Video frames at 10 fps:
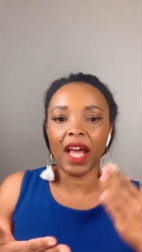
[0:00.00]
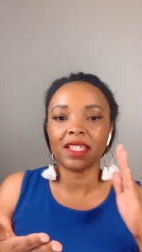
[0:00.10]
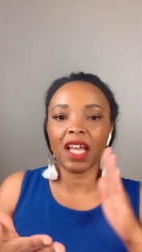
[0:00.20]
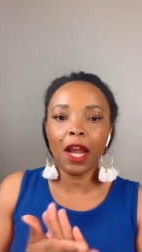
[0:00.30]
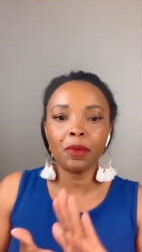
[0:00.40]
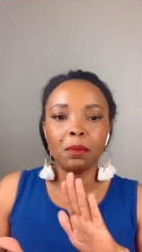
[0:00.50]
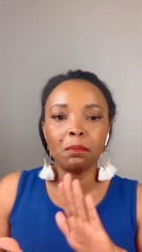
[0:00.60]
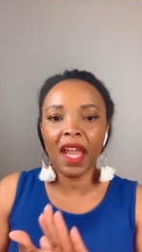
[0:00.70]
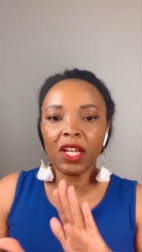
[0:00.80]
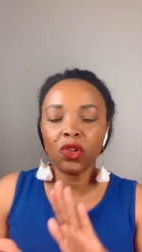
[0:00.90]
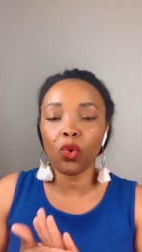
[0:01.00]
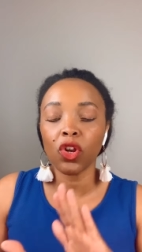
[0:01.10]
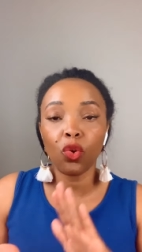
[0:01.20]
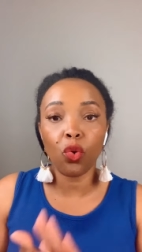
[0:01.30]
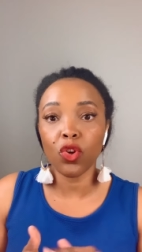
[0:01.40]
as I remain
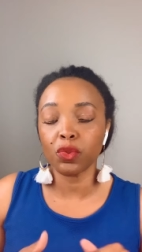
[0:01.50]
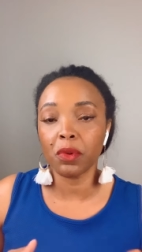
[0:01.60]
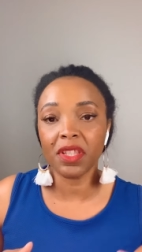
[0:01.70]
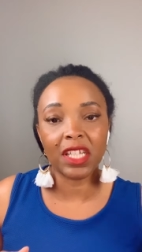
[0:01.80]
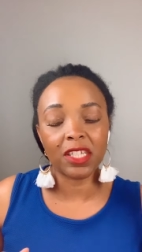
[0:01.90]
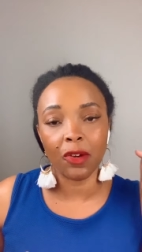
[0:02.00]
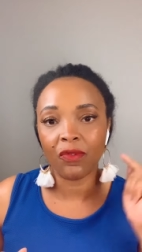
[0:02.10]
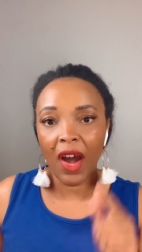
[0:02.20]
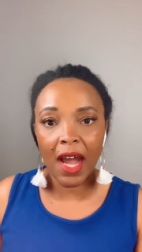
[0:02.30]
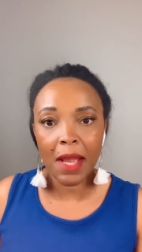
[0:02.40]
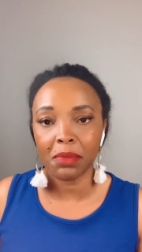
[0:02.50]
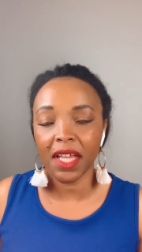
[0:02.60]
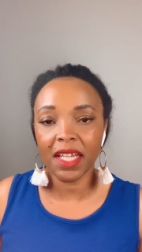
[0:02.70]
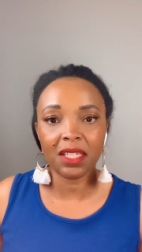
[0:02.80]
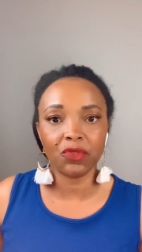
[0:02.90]
on course with the divine
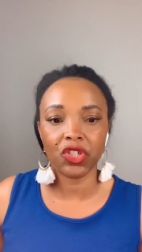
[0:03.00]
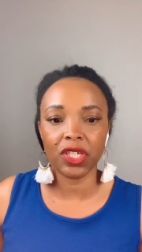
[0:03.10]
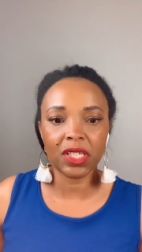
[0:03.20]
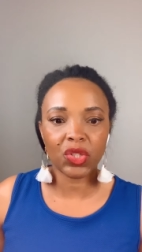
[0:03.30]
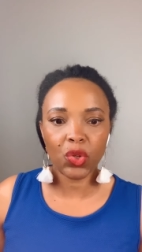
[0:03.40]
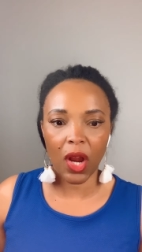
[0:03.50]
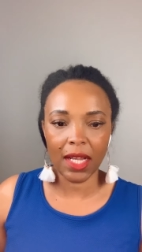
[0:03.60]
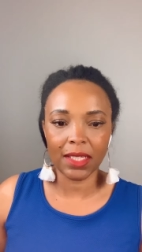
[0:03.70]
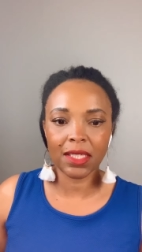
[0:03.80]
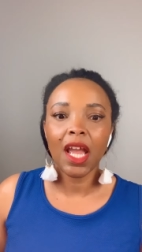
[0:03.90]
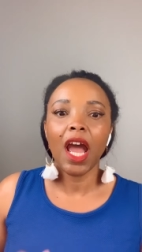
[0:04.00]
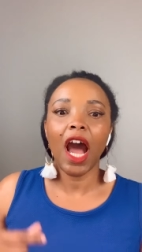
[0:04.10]
plans of Jesus Christ,